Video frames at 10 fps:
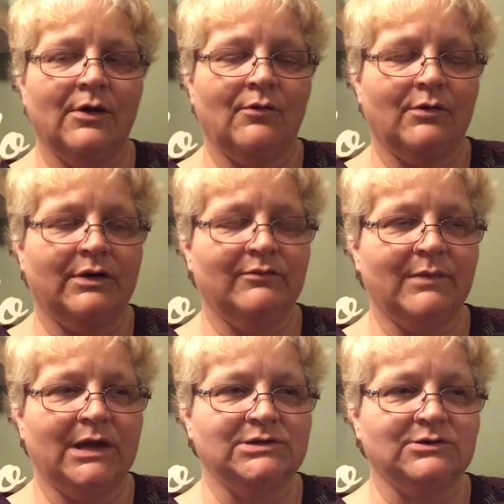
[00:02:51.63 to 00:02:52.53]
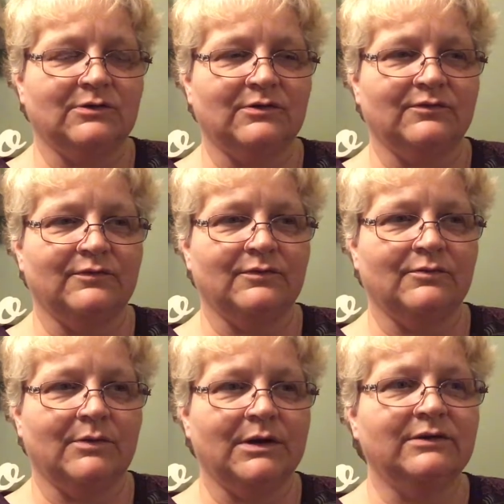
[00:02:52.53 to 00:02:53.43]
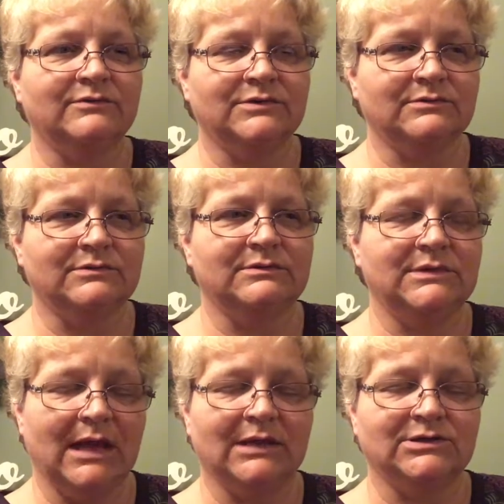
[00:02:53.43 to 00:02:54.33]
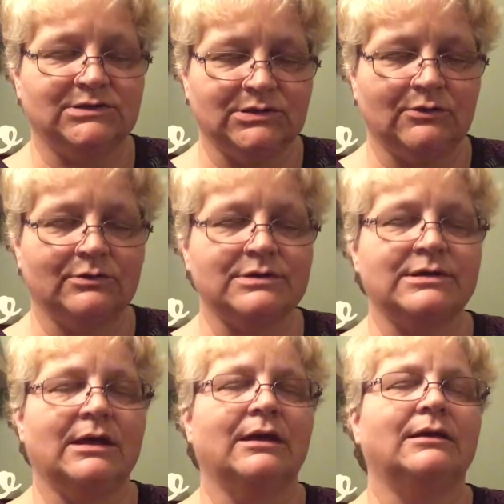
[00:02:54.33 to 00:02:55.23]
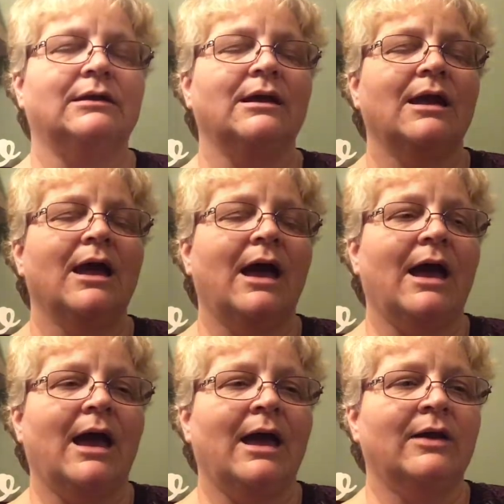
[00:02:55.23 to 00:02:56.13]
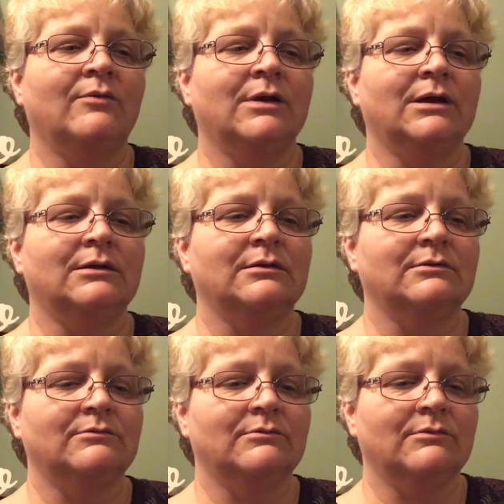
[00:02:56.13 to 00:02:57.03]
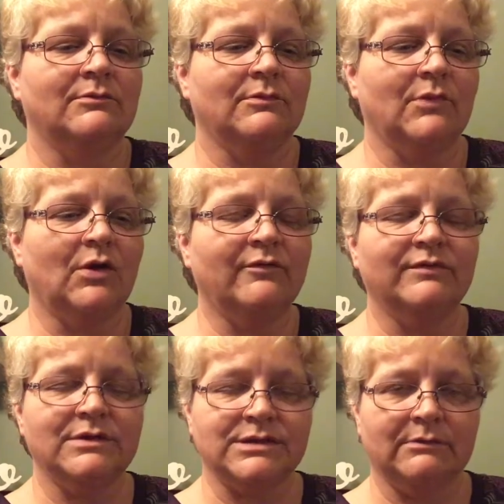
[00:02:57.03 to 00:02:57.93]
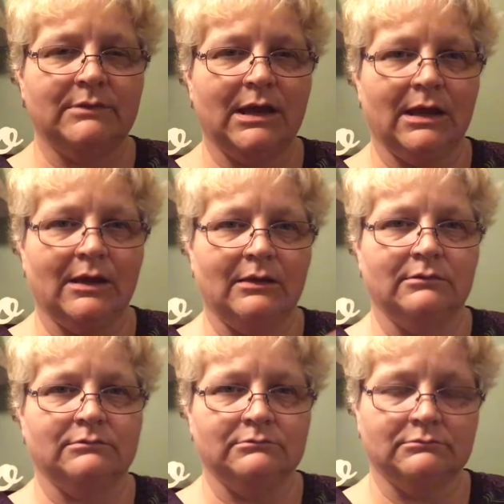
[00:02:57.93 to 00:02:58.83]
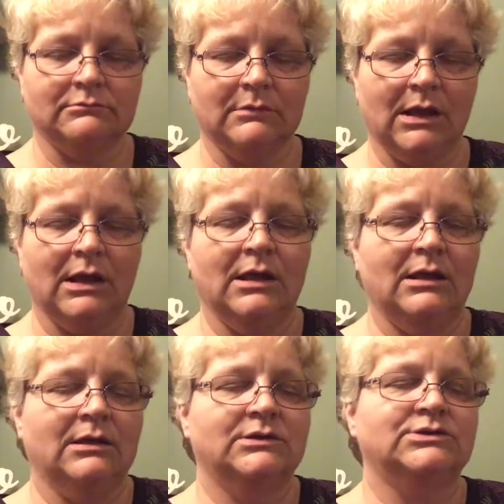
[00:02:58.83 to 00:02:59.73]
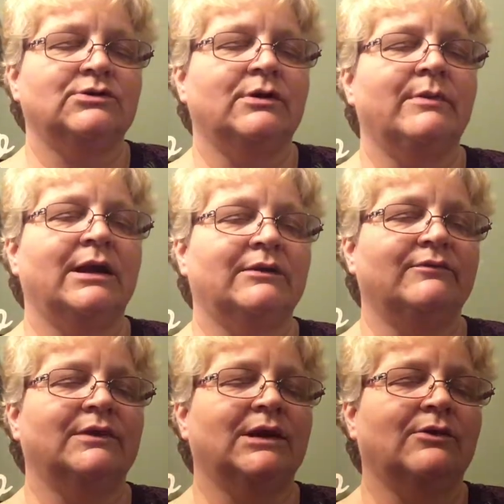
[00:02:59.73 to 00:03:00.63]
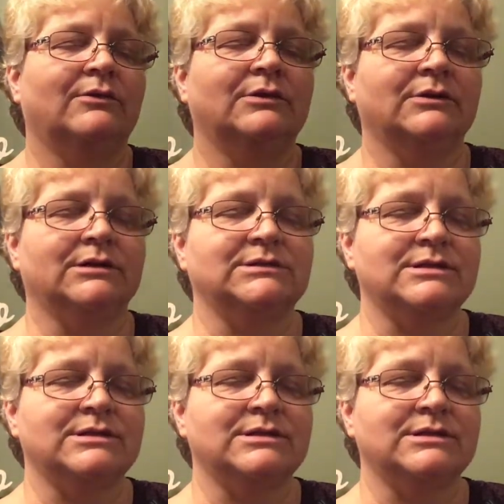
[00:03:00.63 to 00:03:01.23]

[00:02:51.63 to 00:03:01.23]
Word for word: one of my jokes, one of Dad's jokes, and I would hopefully someday I'll show him on a video and you'll get to